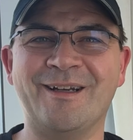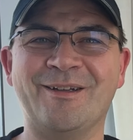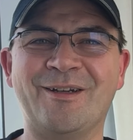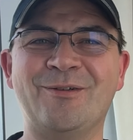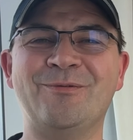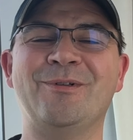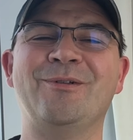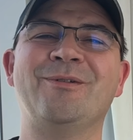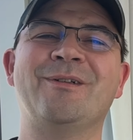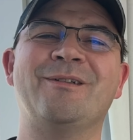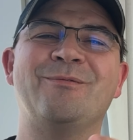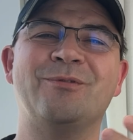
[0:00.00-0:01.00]
And now we'll
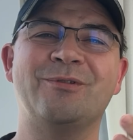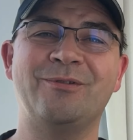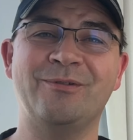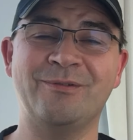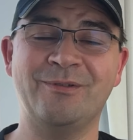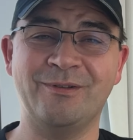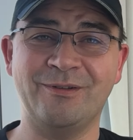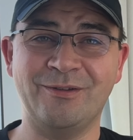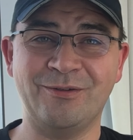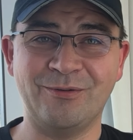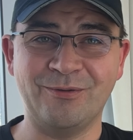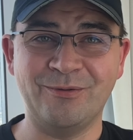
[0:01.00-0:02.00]
look at what you
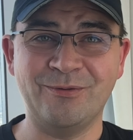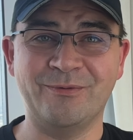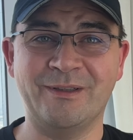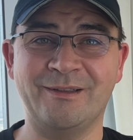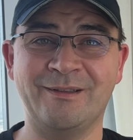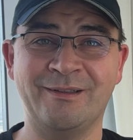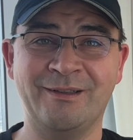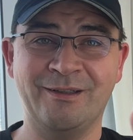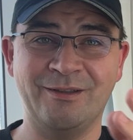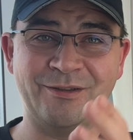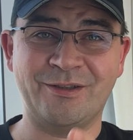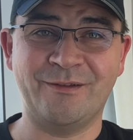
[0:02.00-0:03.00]
need to do when
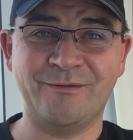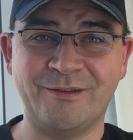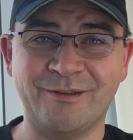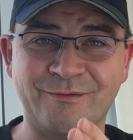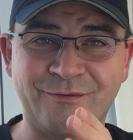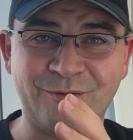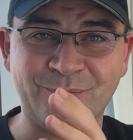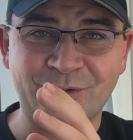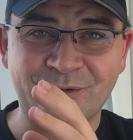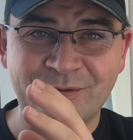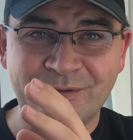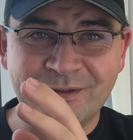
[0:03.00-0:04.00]
traveling from
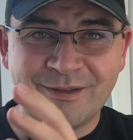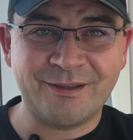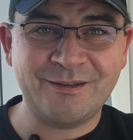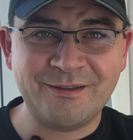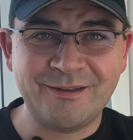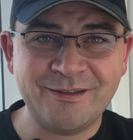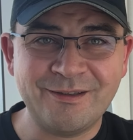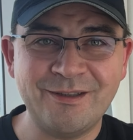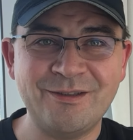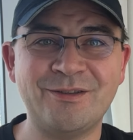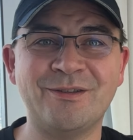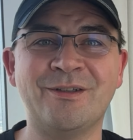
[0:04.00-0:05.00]
your current
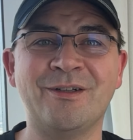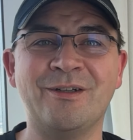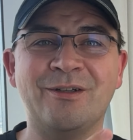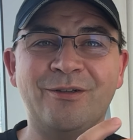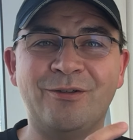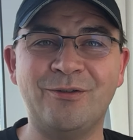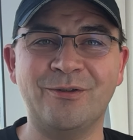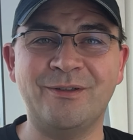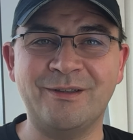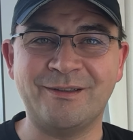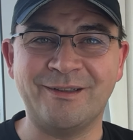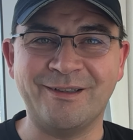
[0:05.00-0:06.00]
location to your
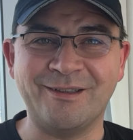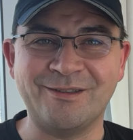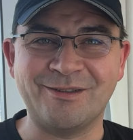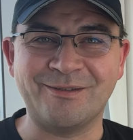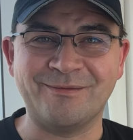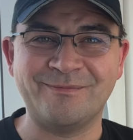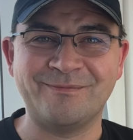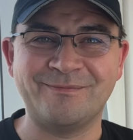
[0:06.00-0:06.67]
destination.